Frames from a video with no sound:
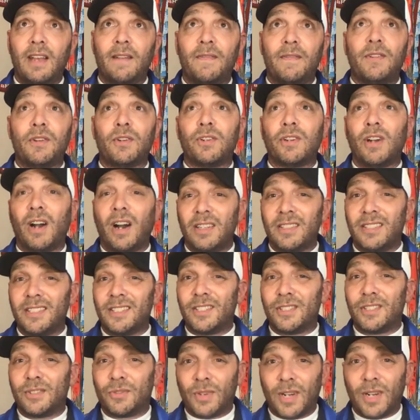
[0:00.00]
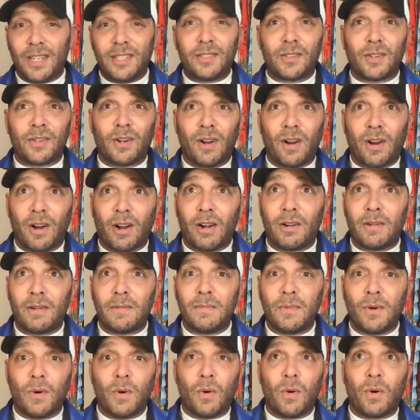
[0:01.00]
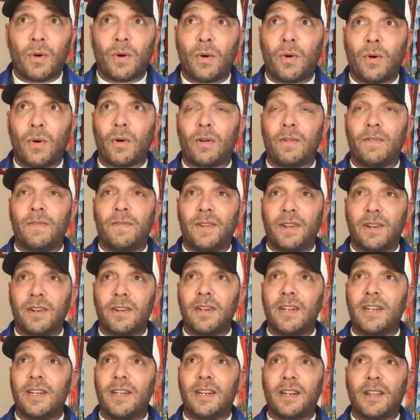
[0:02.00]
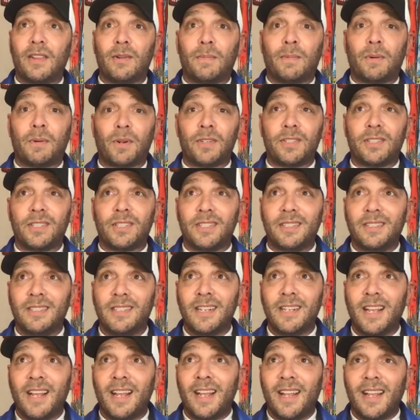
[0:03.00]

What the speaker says: if you're causing stress or harm or fear in another person,